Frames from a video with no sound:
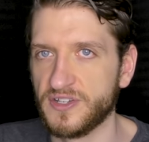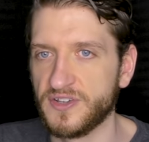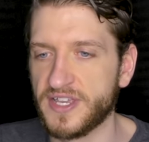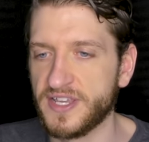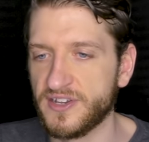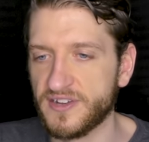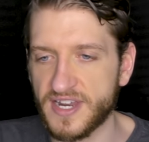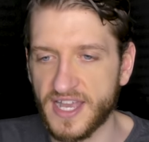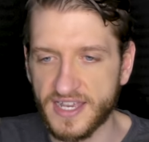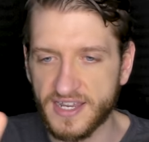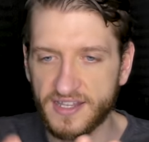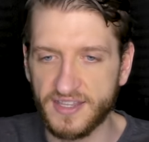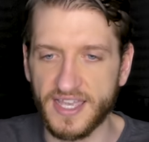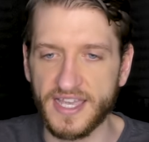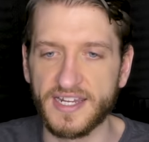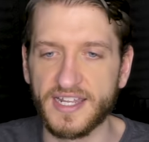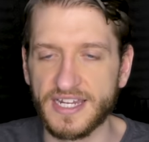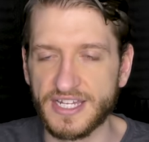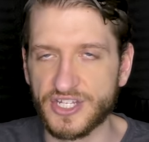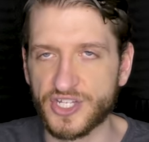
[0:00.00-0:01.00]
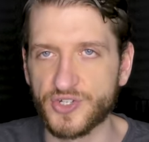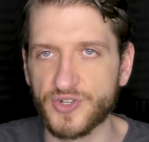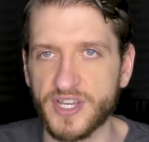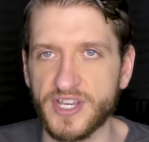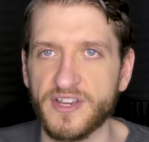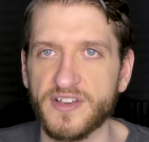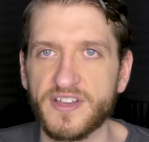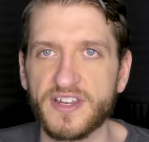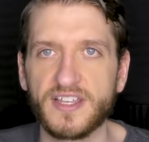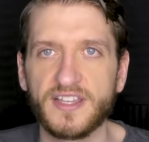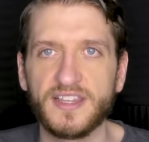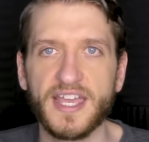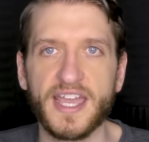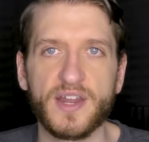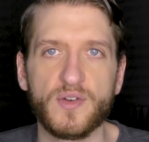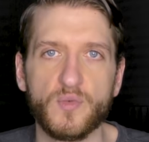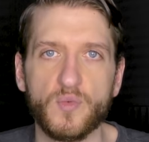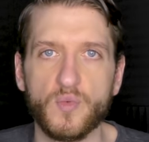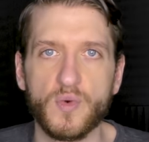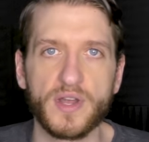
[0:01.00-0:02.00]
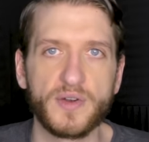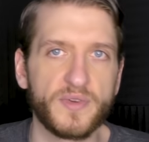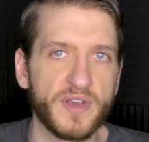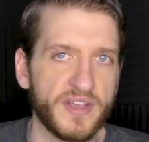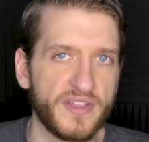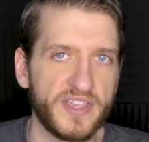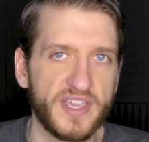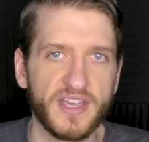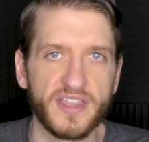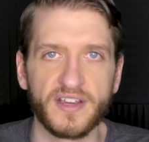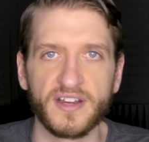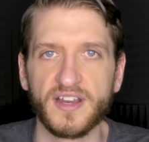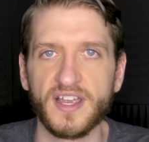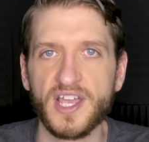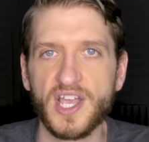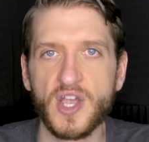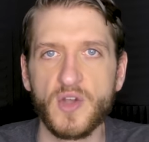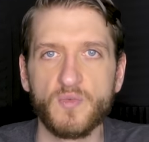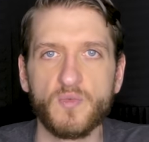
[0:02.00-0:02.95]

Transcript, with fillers: You, are not going to land on it straight. You're going to land one way or the other.